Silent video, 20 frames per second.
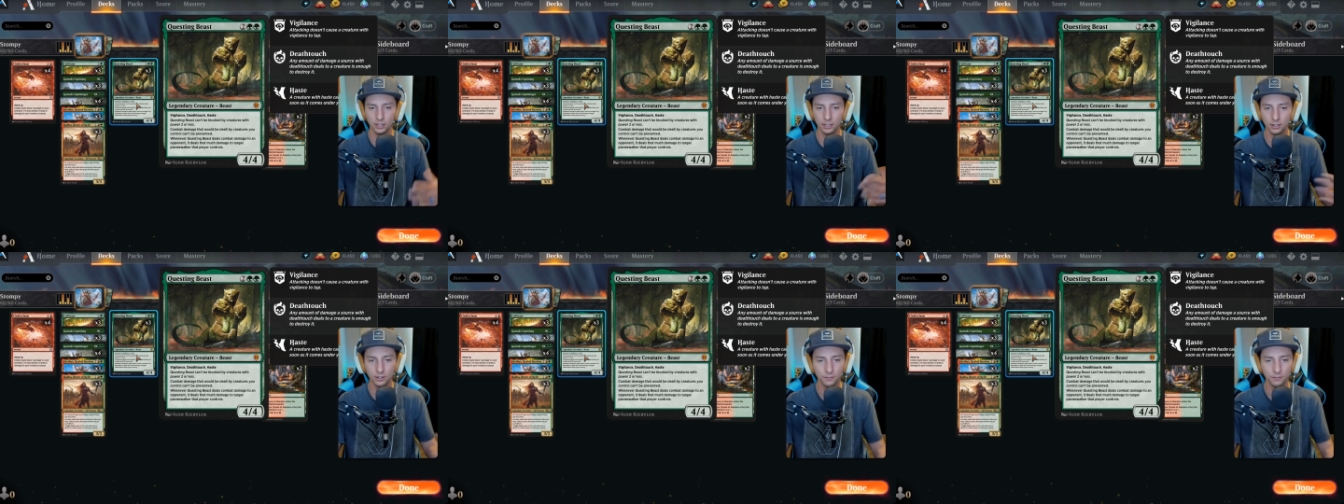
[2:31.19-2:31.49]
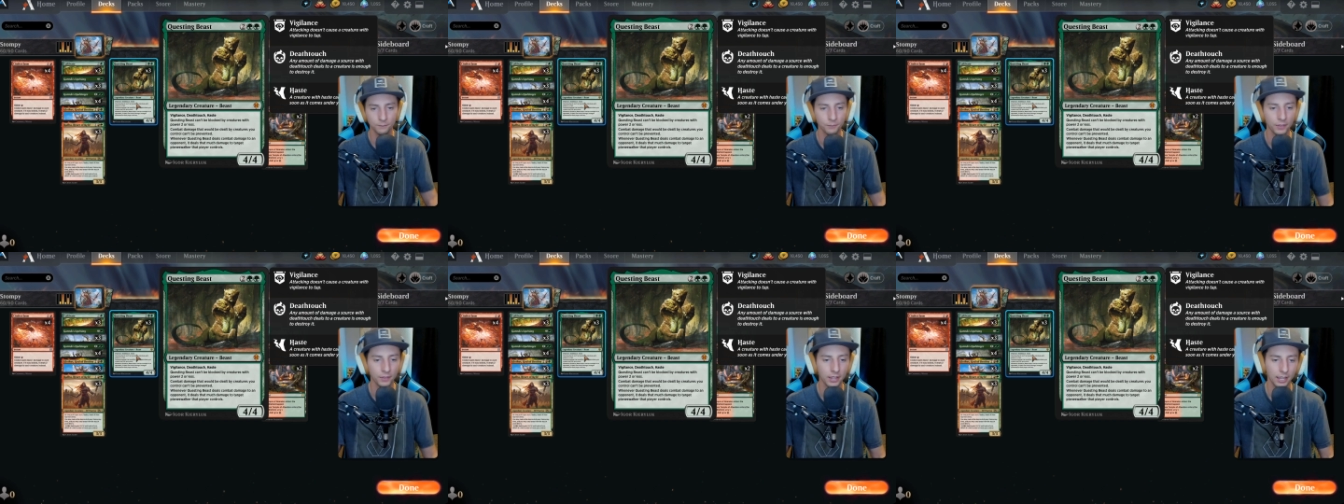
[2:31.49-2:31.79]
You
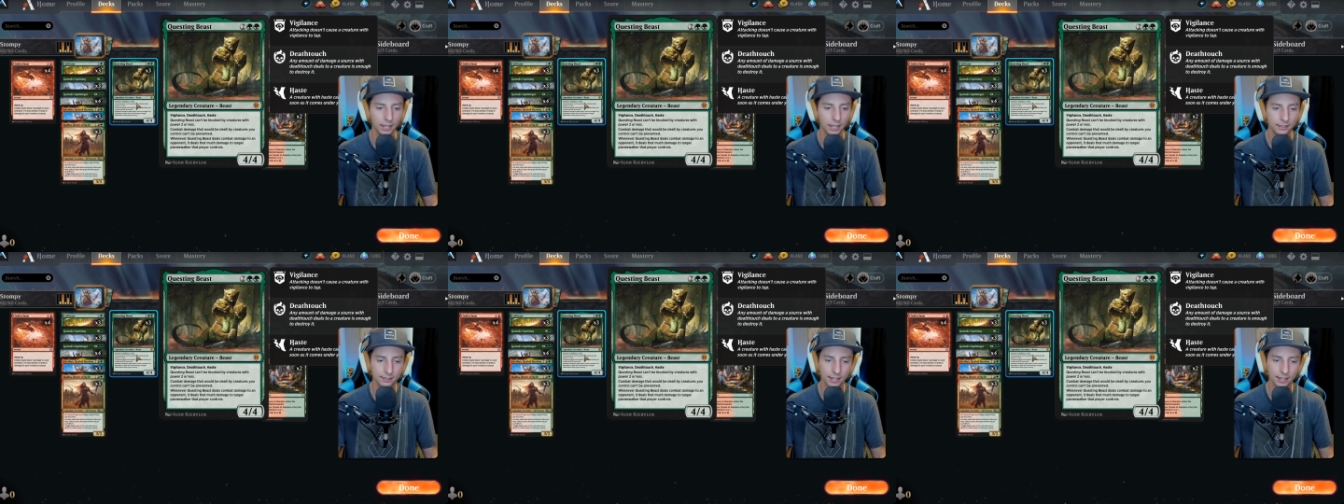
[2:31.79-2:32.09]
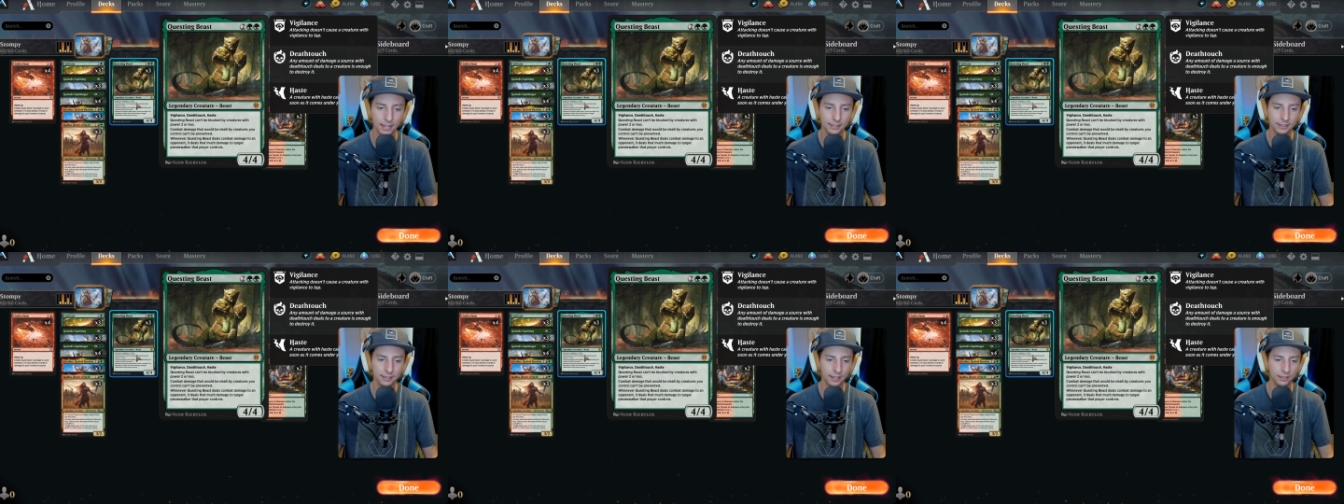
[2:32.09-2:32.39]
know, it's
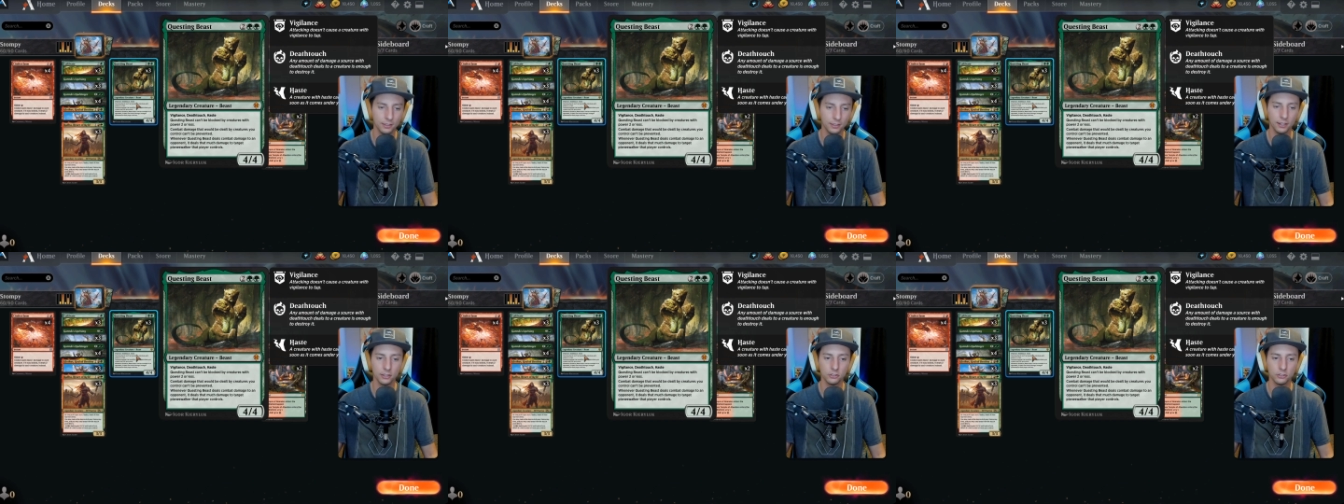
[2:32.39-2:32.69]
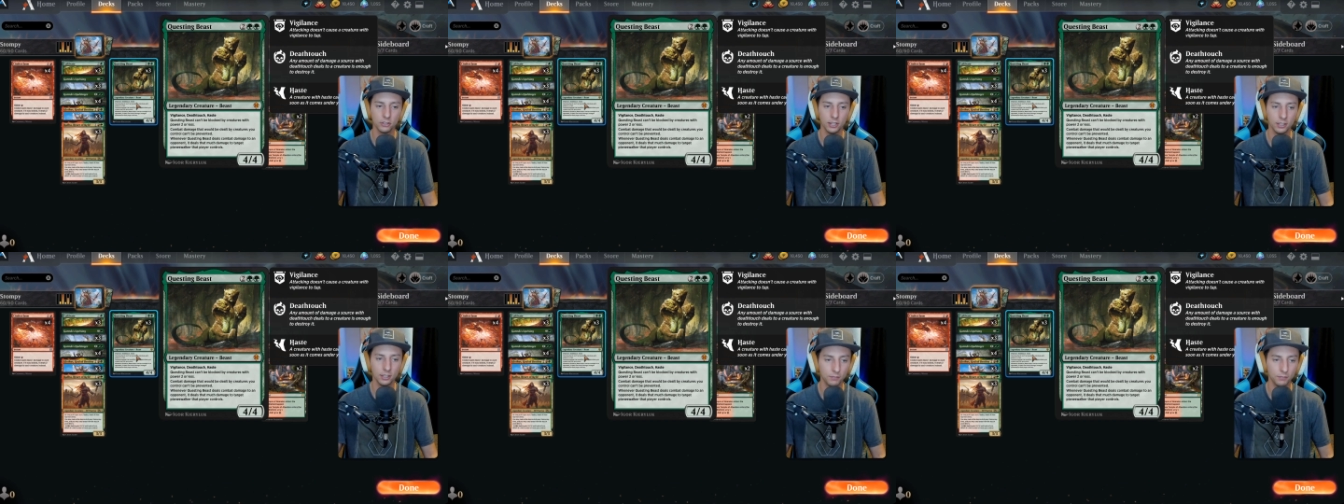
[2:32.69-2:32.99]
got death
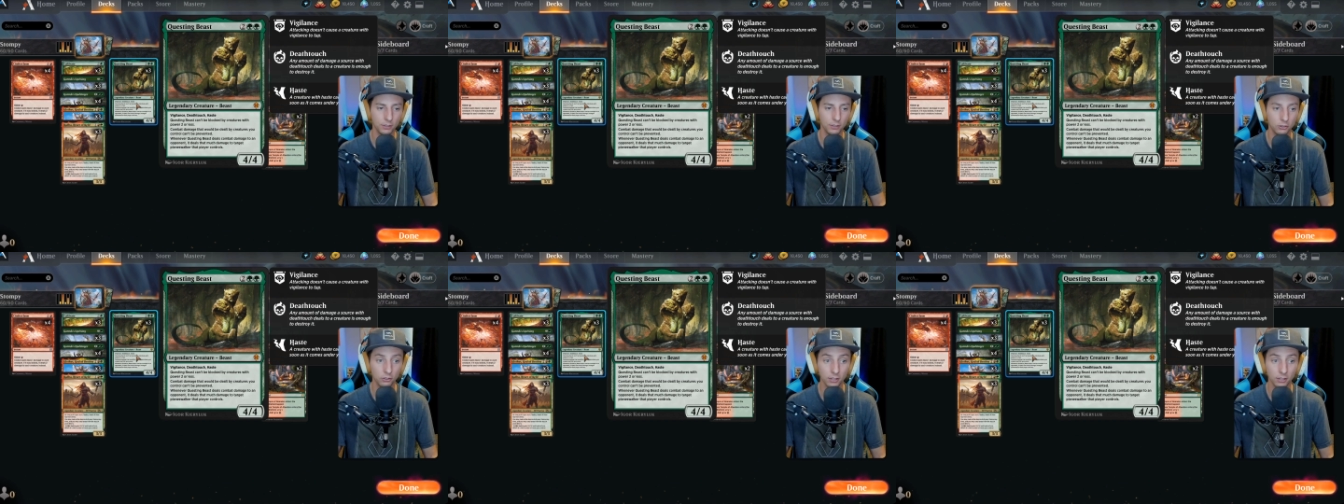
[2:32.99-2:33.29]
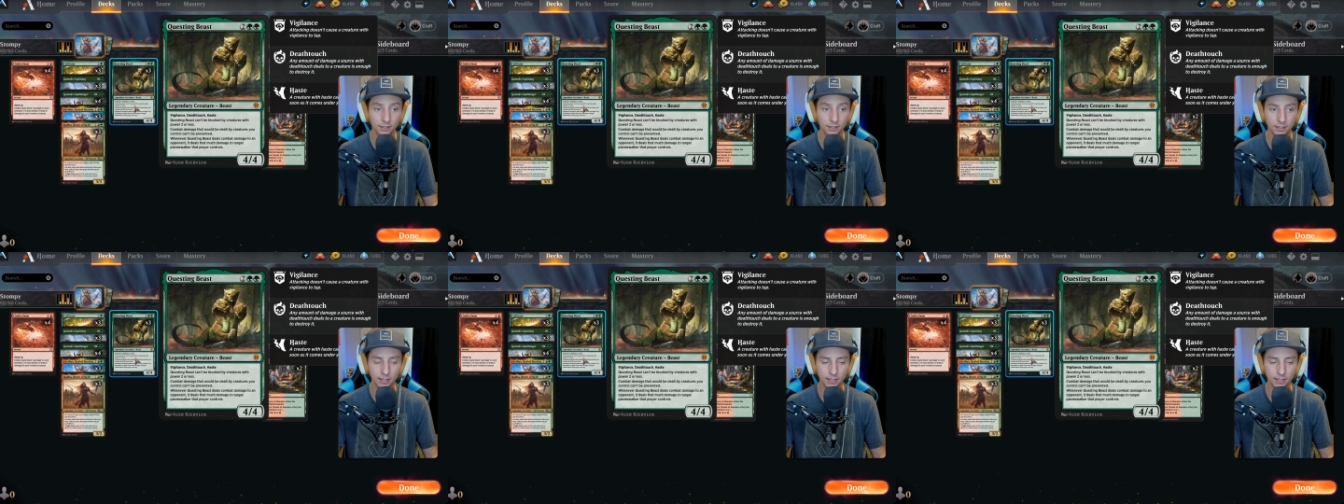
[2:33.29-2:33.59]
touch, it's
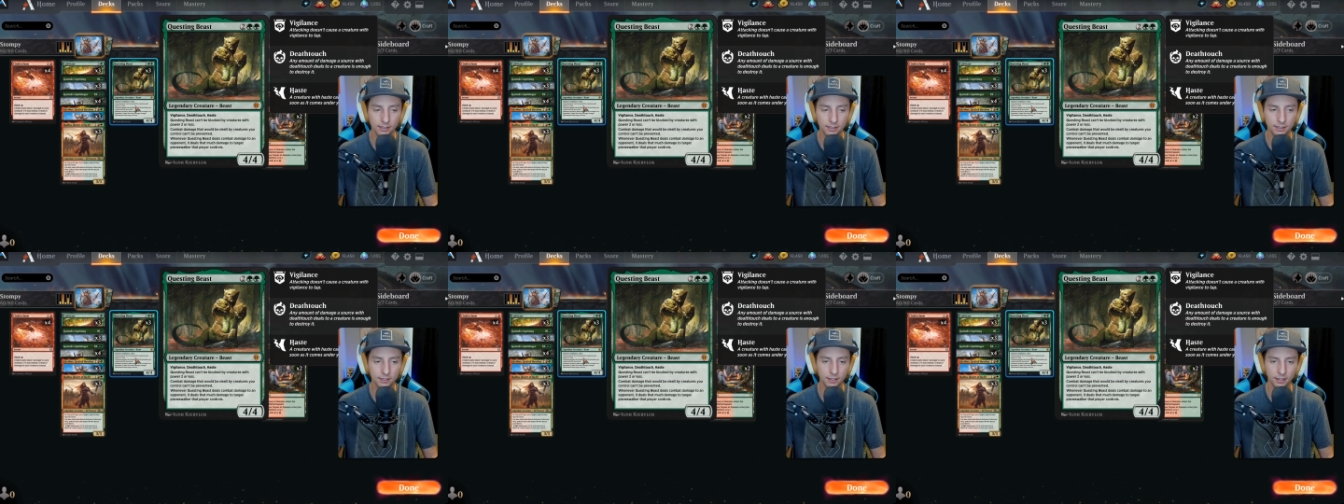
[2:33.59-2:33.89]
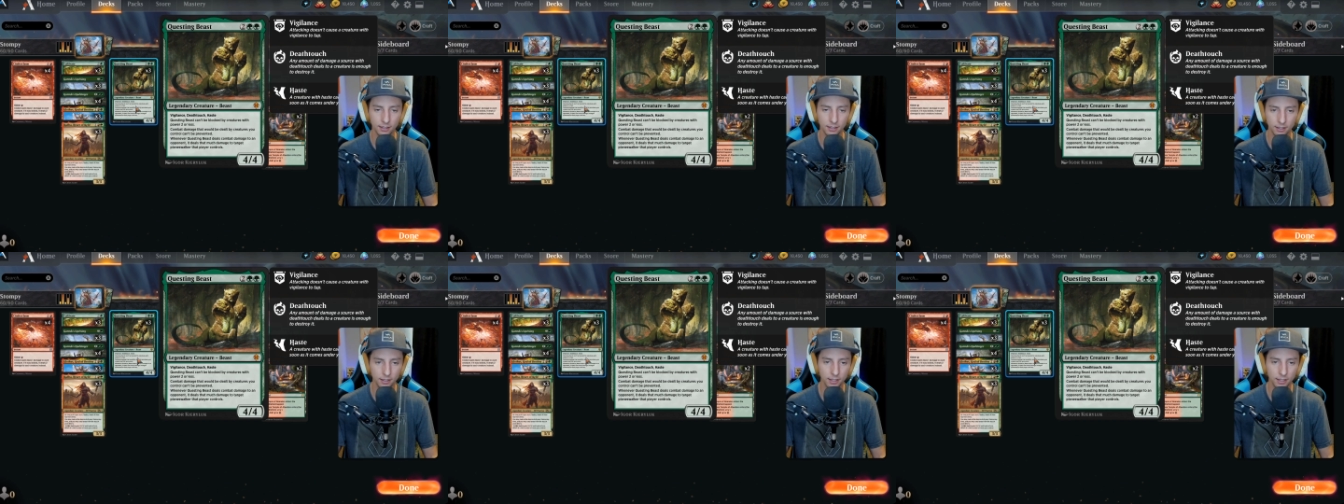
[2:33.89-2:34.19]
vigilance, it's
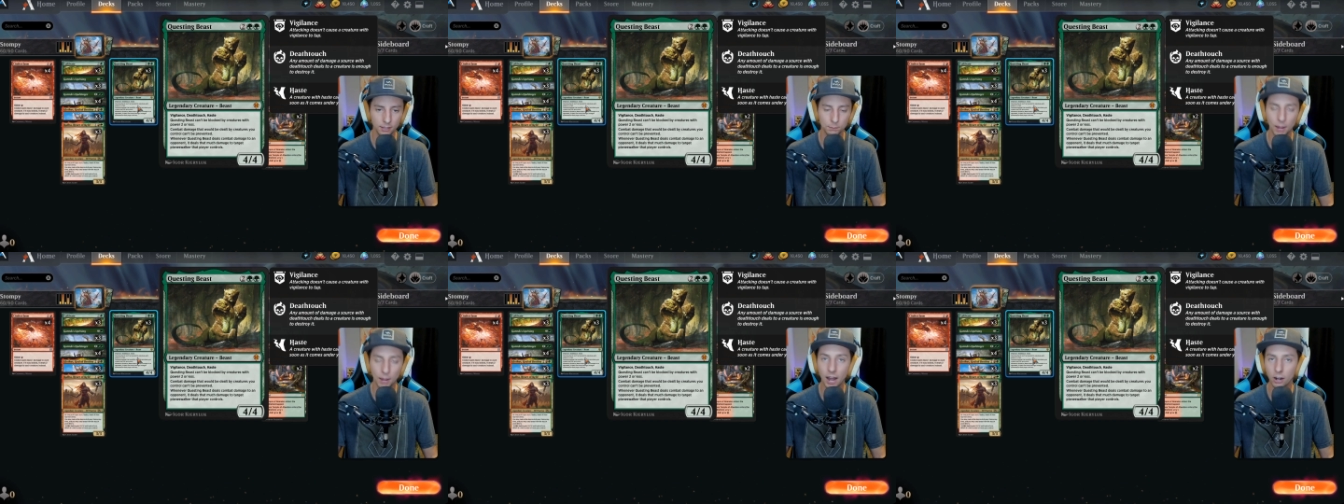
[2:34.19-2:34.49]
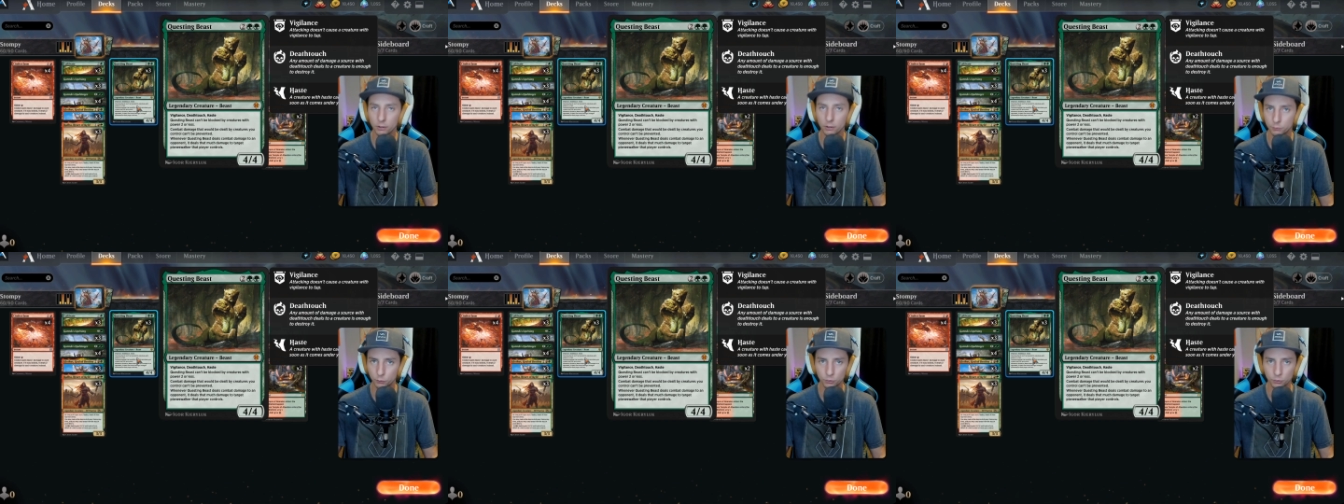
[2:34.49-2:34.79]
It's
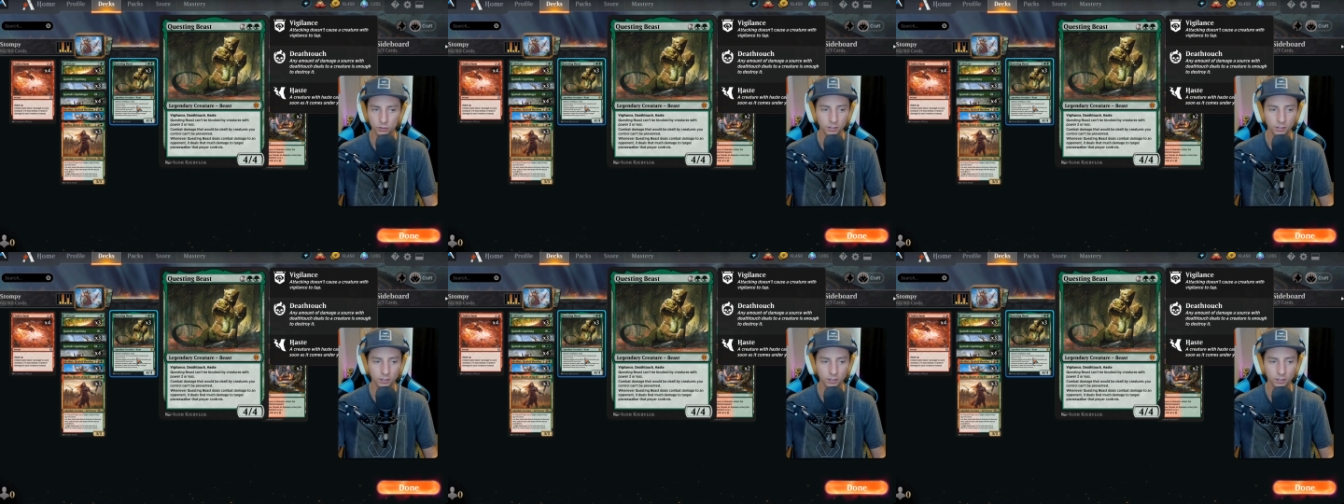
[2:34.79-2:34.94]
powerful.